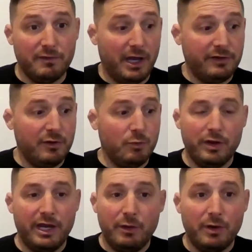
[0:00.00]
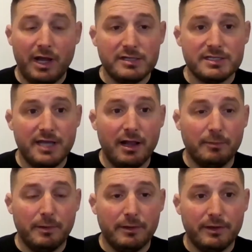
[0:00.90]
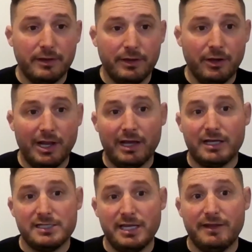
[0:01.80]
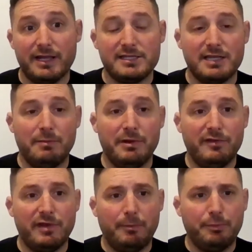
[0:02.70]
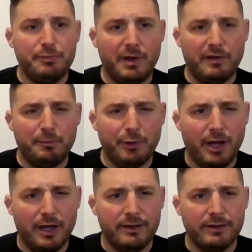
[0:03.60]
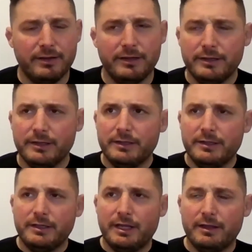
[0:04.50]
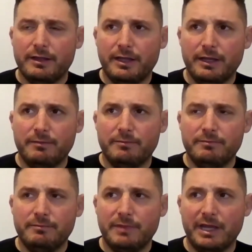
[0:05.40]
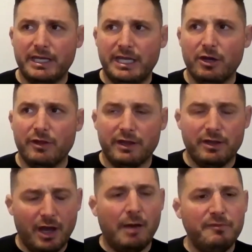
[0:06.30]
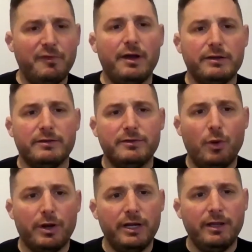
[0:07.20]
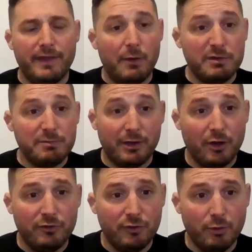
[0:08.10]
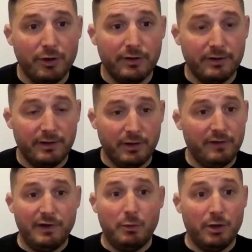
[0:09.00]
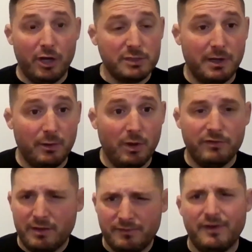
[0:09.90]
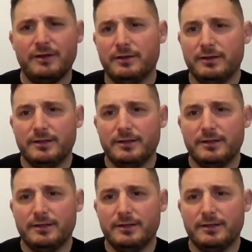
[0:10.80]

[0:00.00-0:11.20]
I didn't want anyone else's help. You know, like I said, that stubbornness, that, that pride, um, that ego, that no, I'm fine. Don't worry. That was my go-to word. And if anyone asked me, I was no, I'm fine.